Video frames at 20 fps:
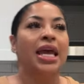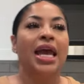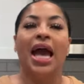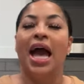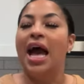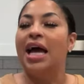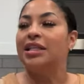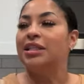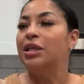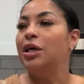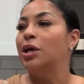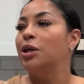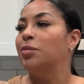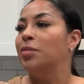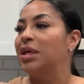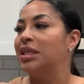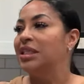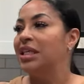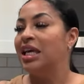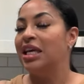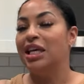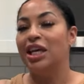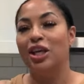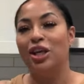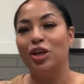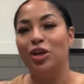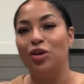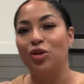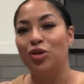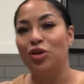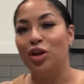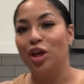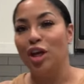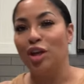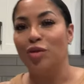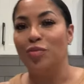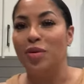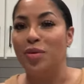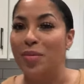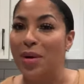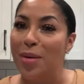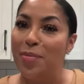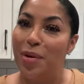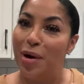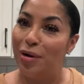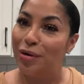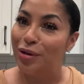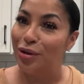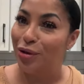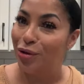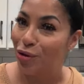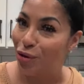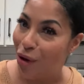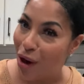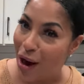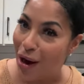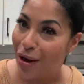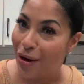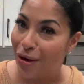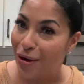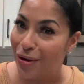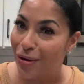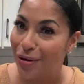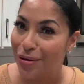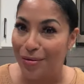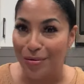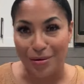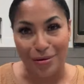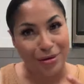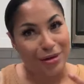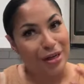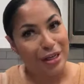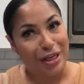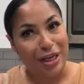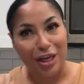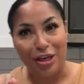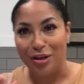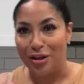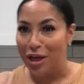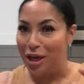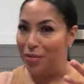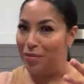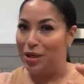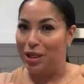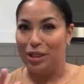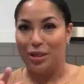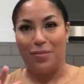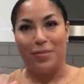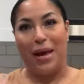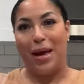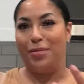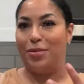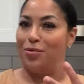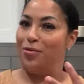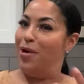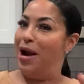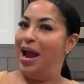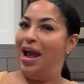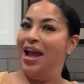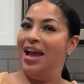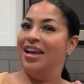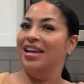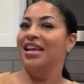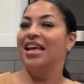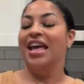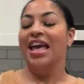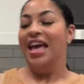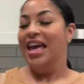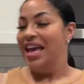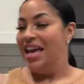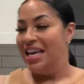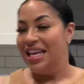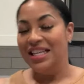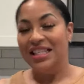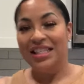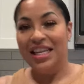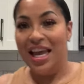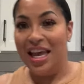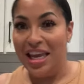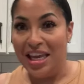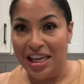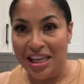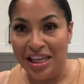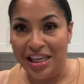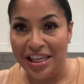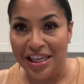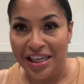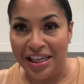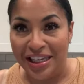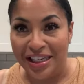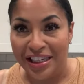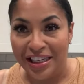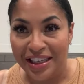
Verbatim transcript: I told him, I said, can you can you be my personal trainer? You want, can you help get your mama right? He said he could.